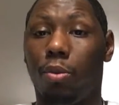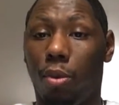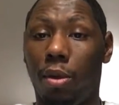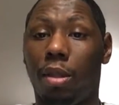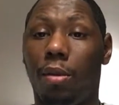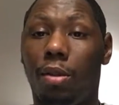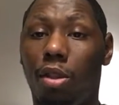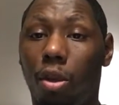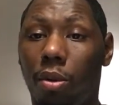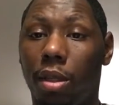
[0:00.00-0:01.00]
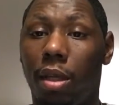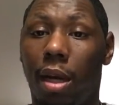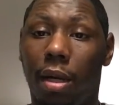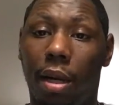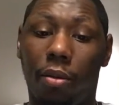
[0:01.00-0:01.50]
wanted to show it to
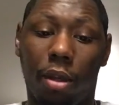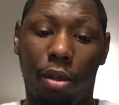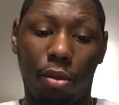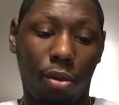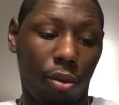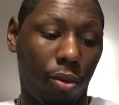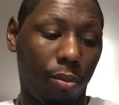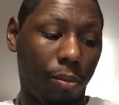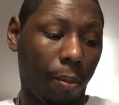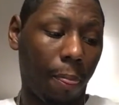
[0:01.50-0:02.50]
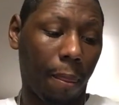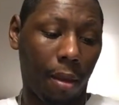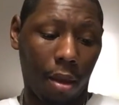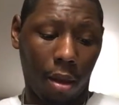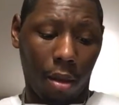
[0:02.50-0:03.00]
y'all out there on YouTube.
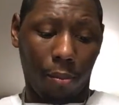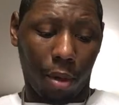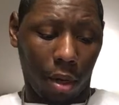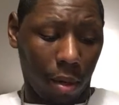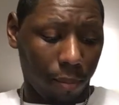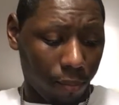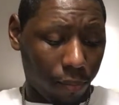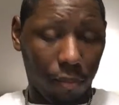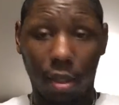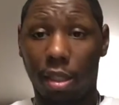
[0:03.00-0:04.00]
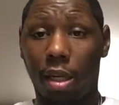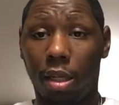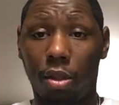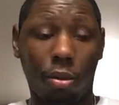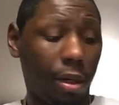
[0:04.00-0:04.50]
But let's get
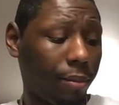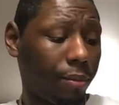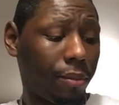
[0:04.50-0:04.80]
into it.